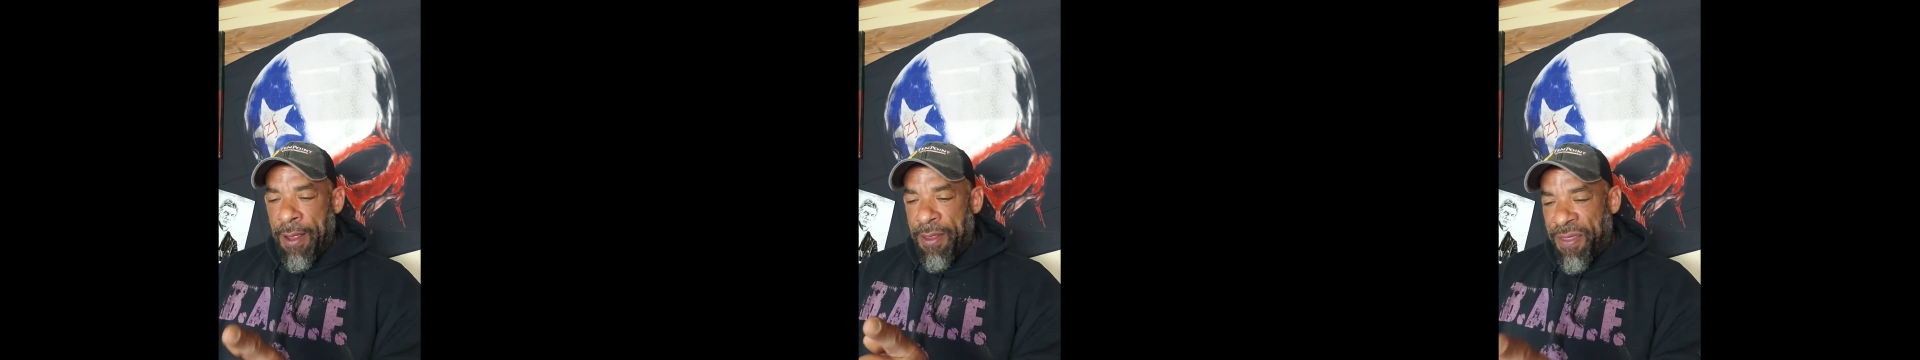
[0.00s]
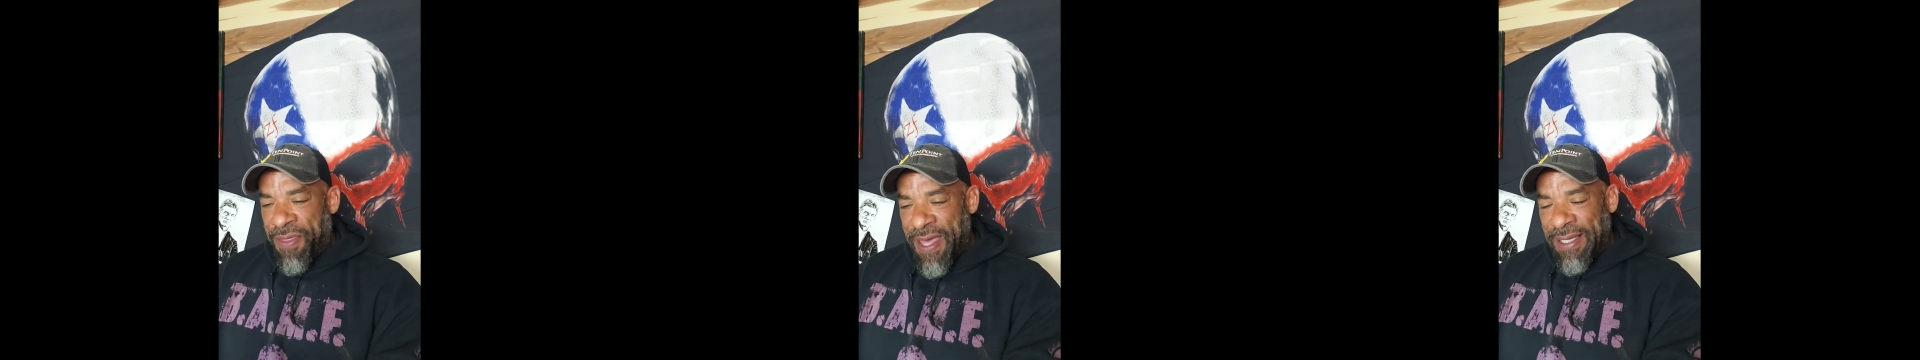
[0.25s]

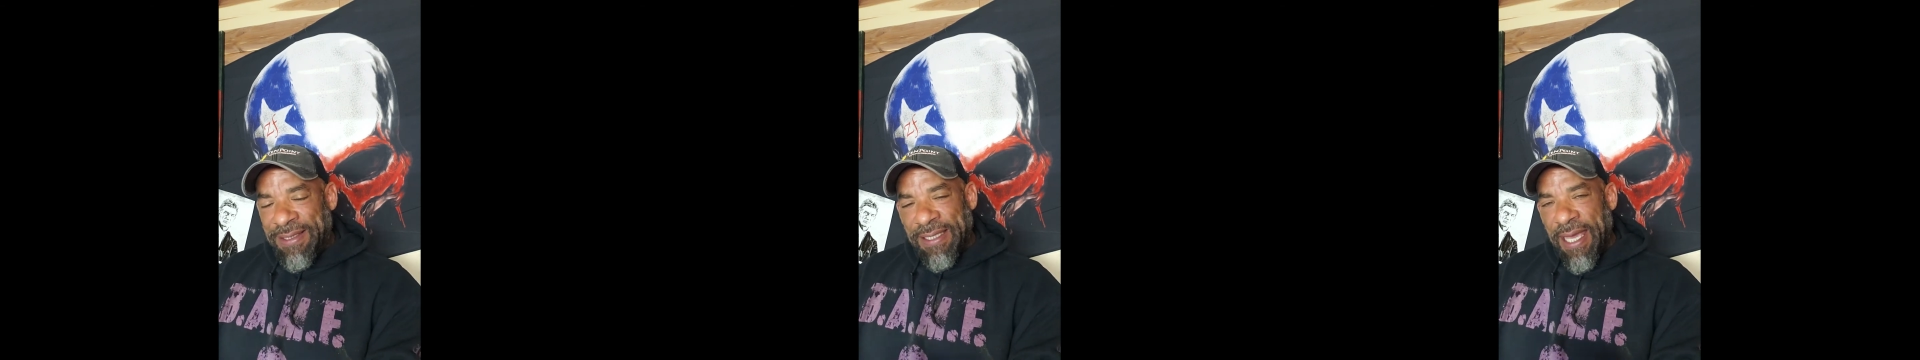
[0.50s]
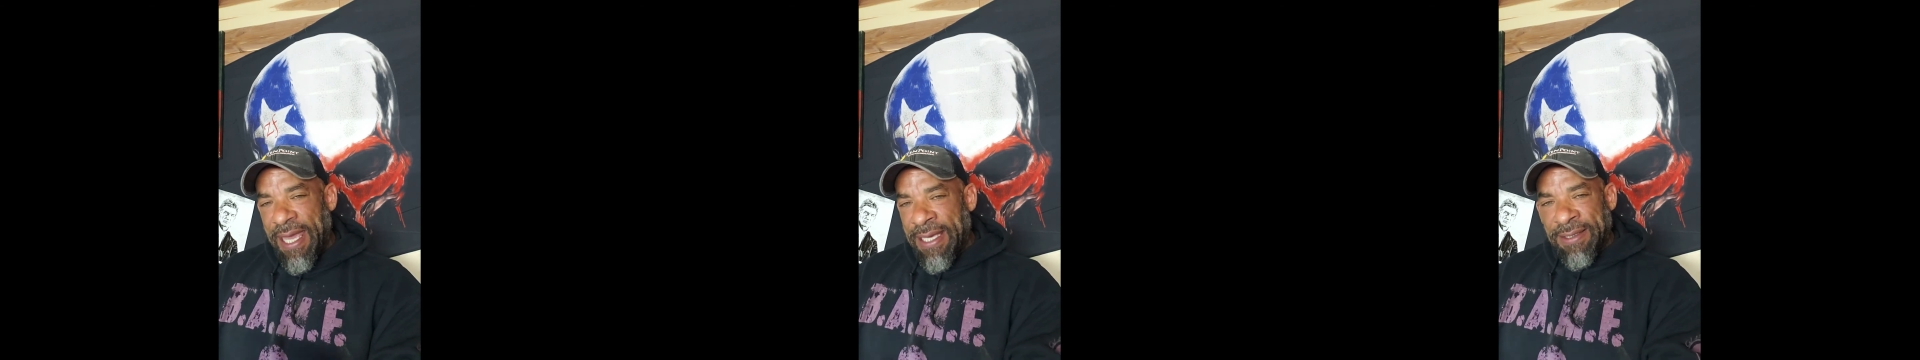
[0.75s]
This
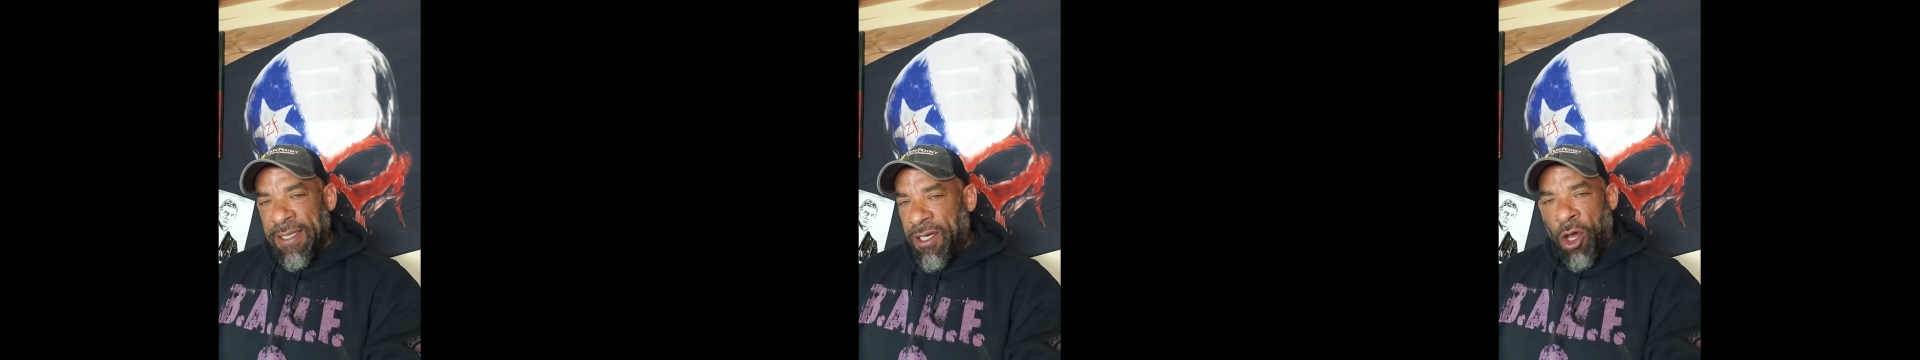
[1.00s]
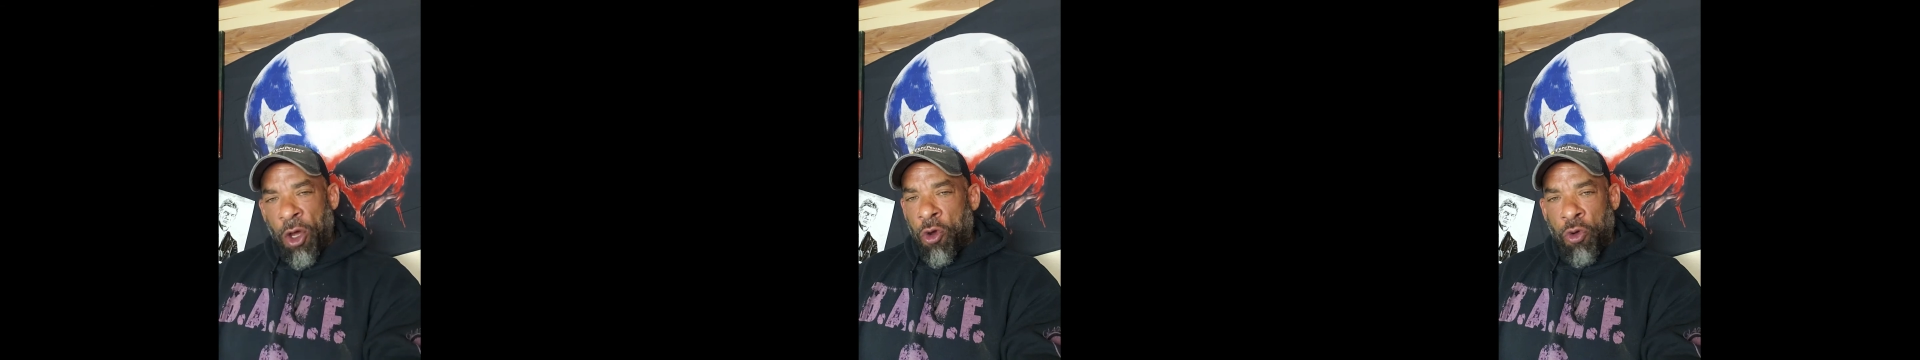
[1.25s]

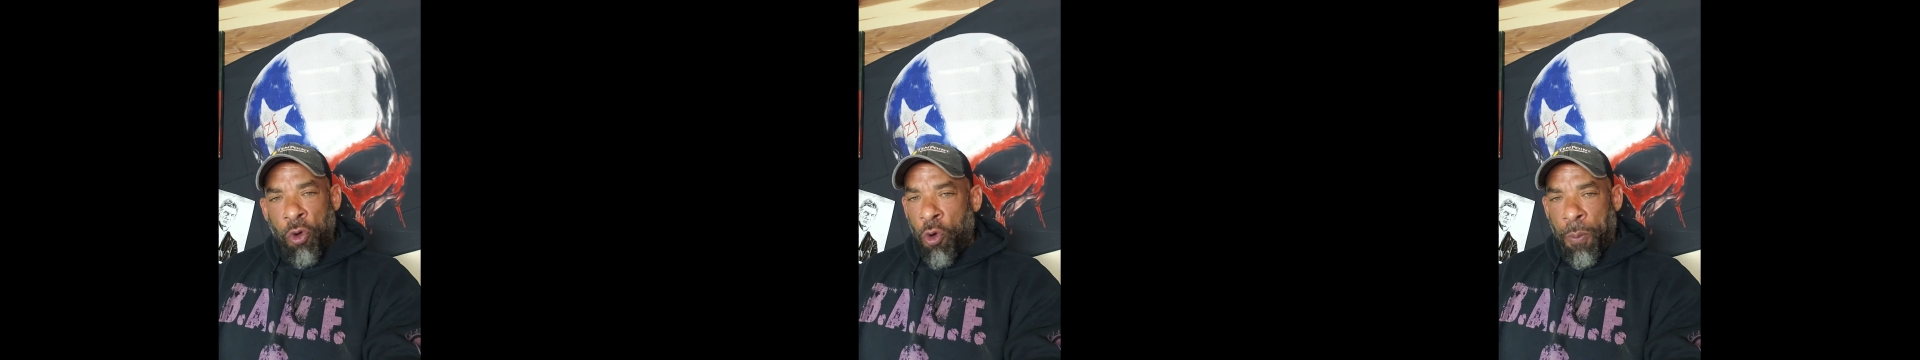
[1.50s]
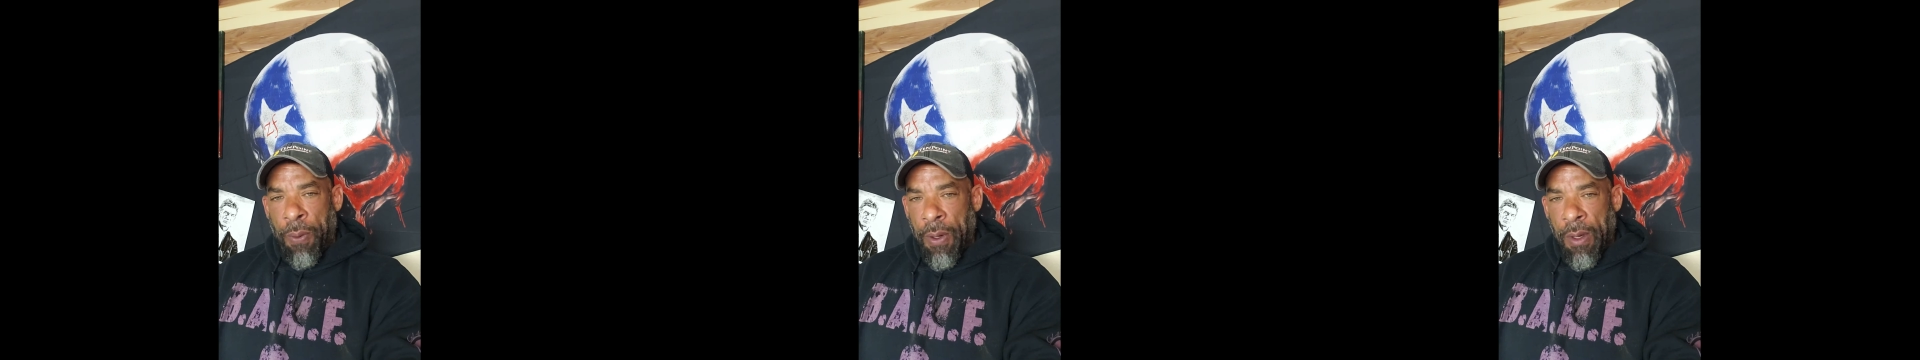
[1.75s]
isn't a
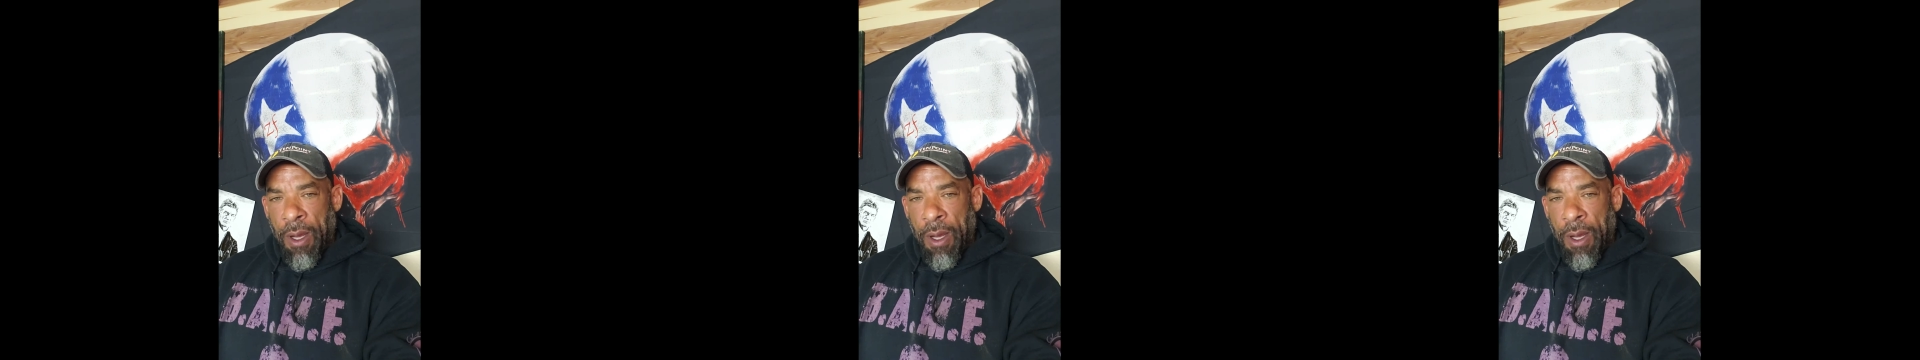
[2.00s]
group